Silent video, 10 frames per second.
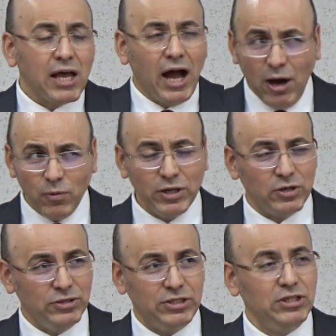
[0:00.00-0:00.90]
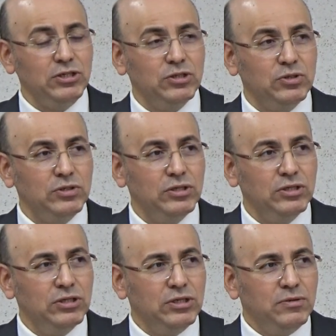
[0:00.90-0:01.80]
I will continue
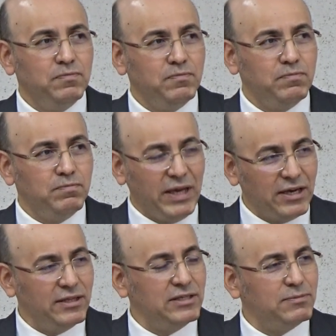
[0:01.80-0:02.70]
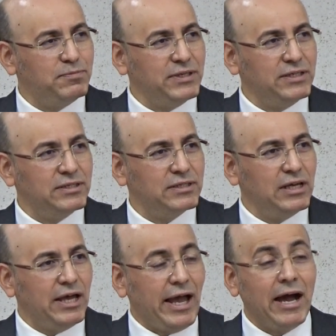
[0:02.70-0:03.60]
making these bricks
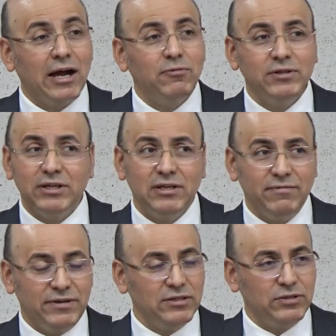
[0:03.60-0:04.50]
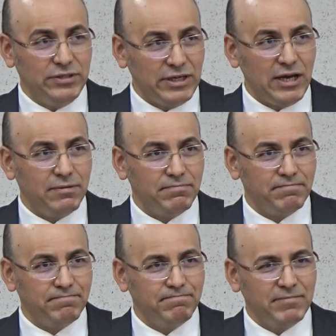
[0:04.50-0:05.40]
and I will deliver it on time.
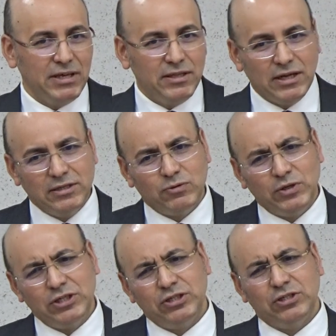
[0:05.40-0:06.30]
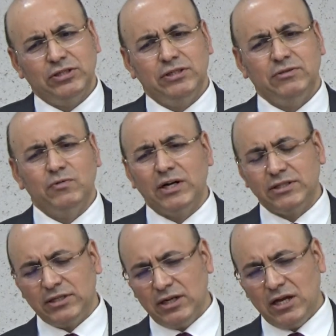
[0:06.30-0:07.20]
Now the question
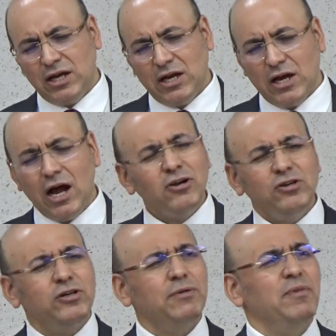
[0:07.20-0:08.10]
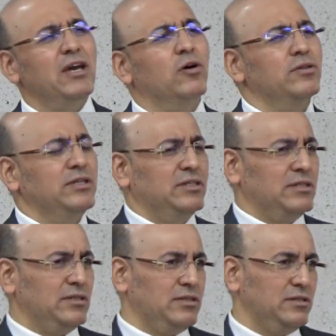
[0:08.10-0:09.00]
was, how are you going to make all
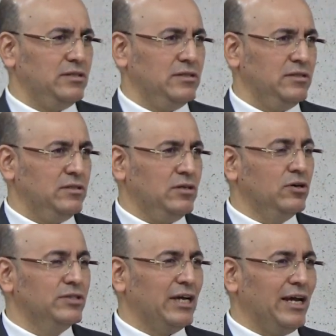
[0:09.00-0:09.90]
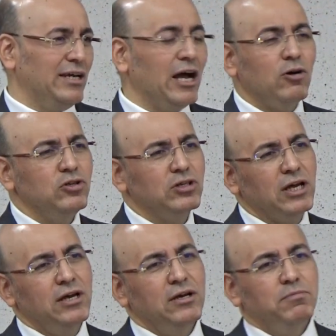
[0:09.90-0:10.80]
this? on time? How are you going
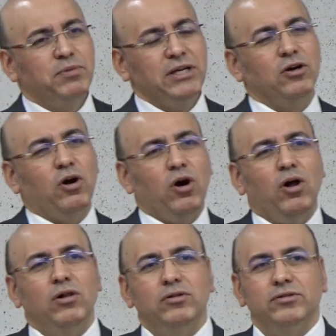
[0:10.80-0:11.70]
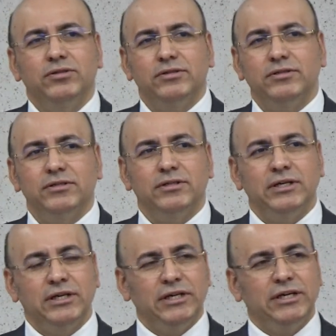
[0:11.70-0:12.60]
to bring all uh,
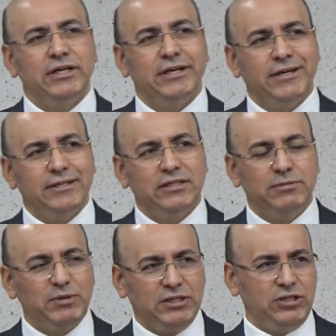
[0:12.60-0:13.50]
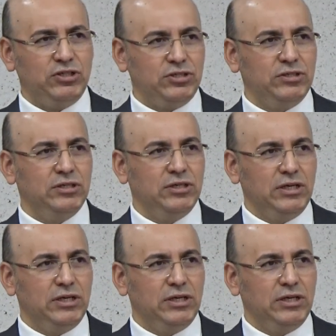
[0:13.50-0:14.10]
this petition